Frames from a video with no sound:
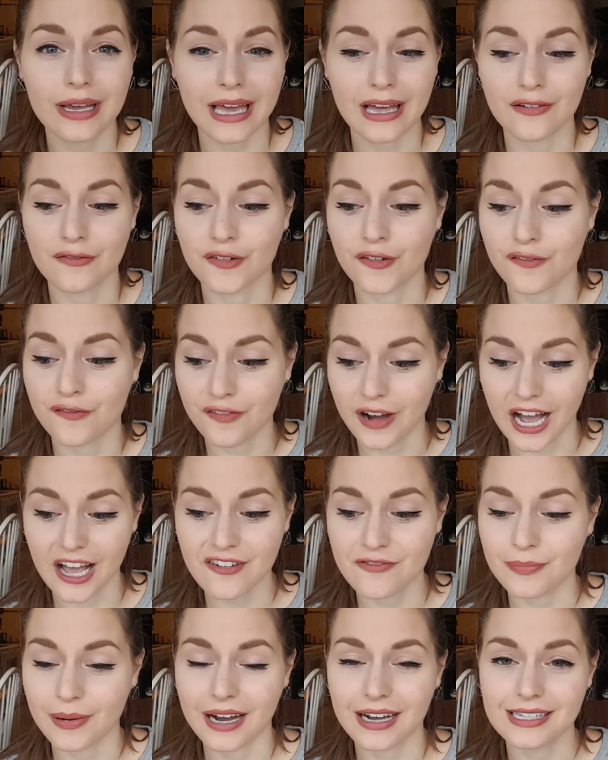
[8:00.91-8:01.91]
Again, for
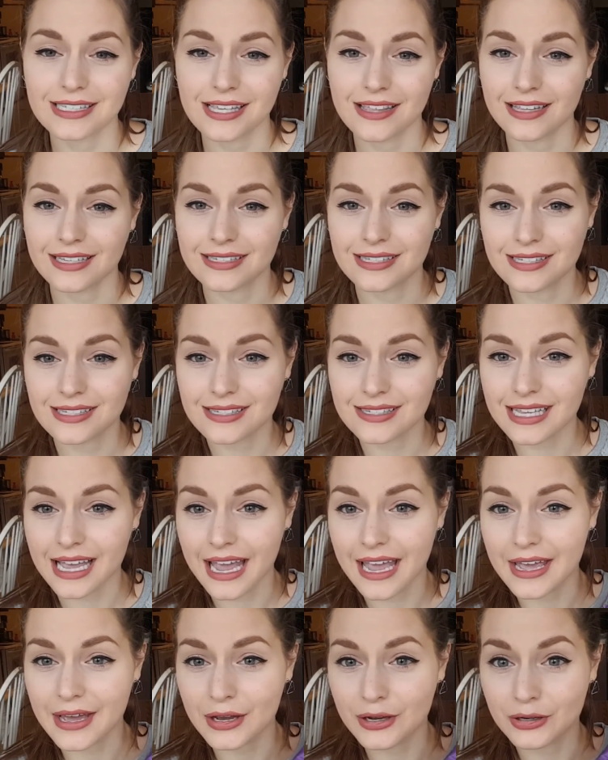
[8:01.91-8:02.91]
$5, this is
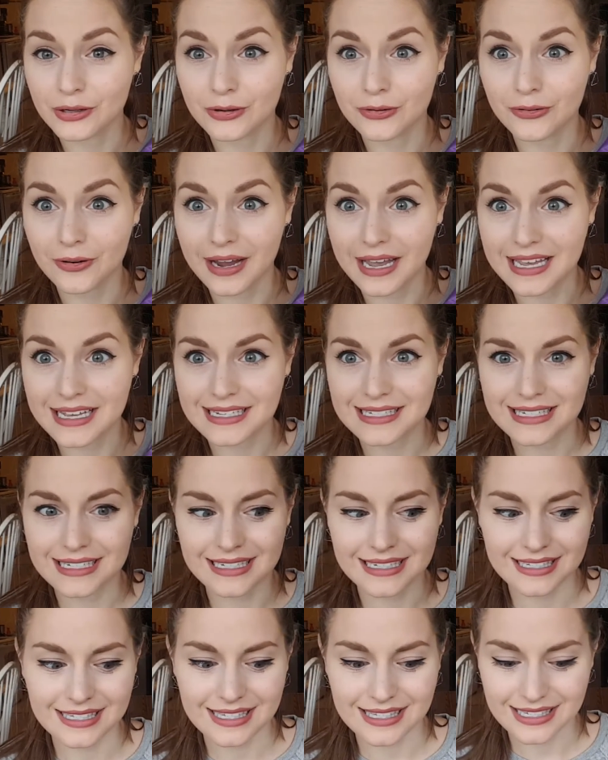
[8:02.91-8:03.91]
a great
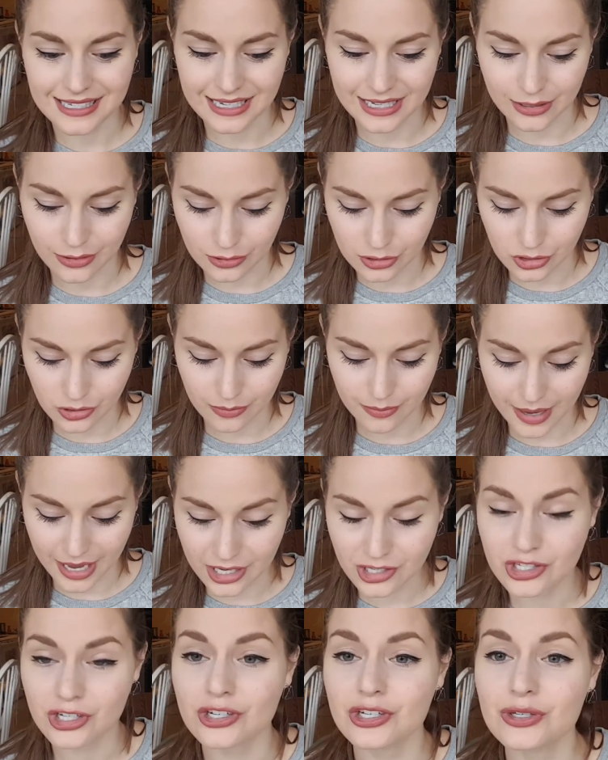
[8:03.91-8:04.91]
steal. So
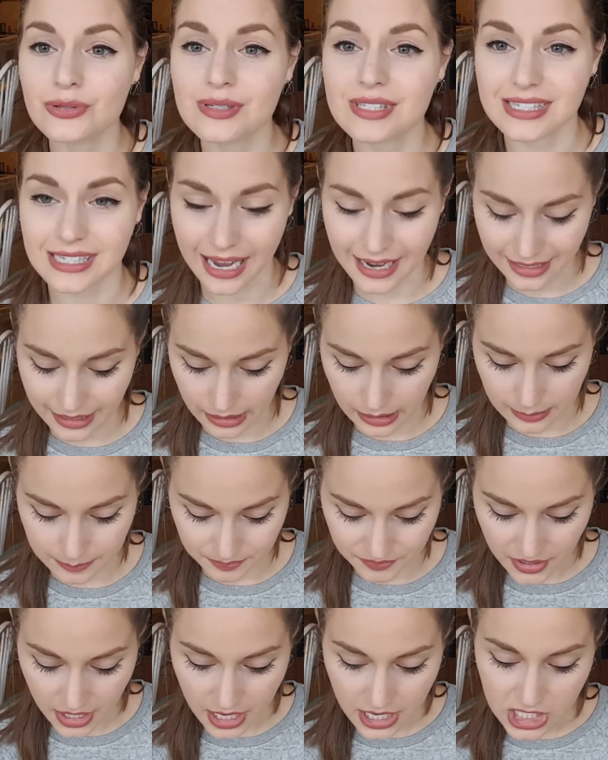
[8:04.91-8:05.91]
make sure you sign up,
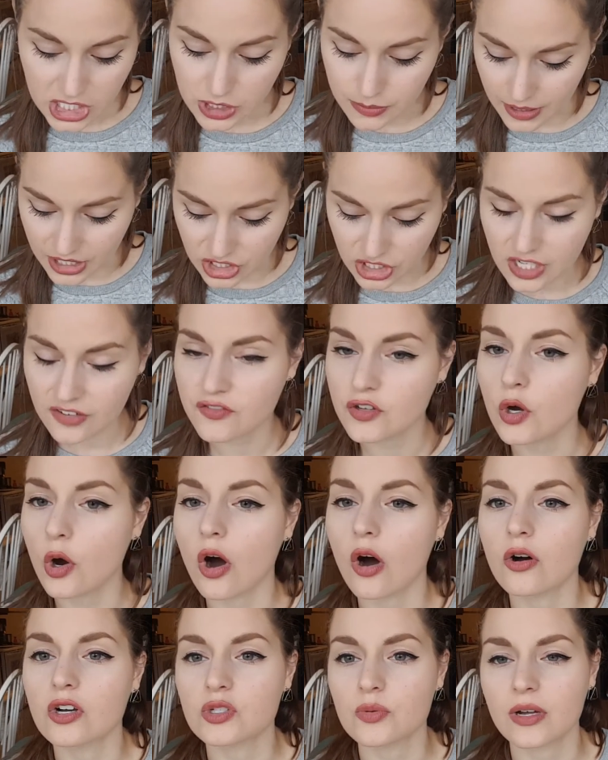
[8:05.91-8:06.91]
especially if you
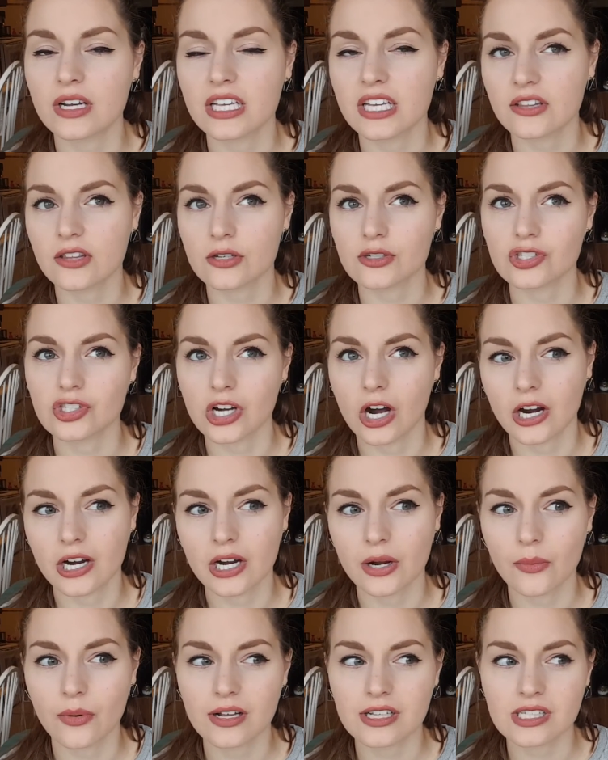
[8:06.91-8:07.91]
always want to get those
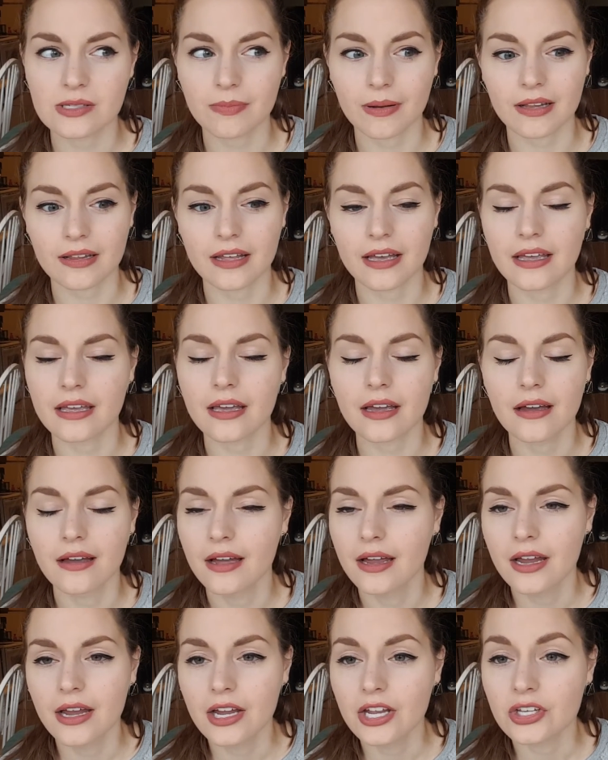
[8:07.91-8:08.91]
Target ones, but like
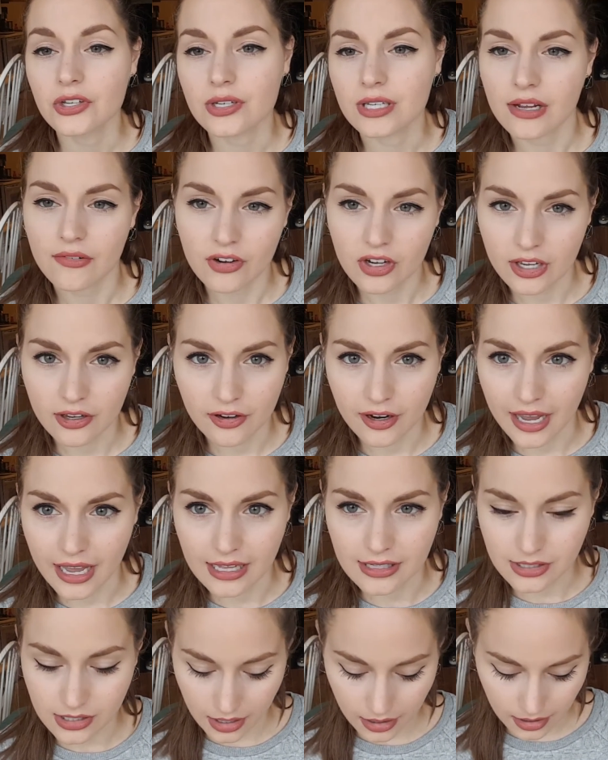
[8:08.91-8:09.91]
you can never get your
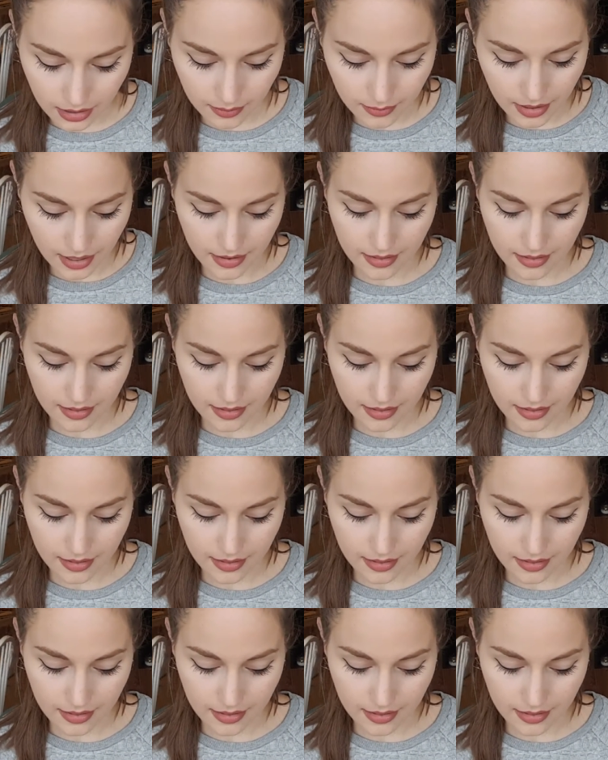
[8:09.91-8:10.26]
hands on them.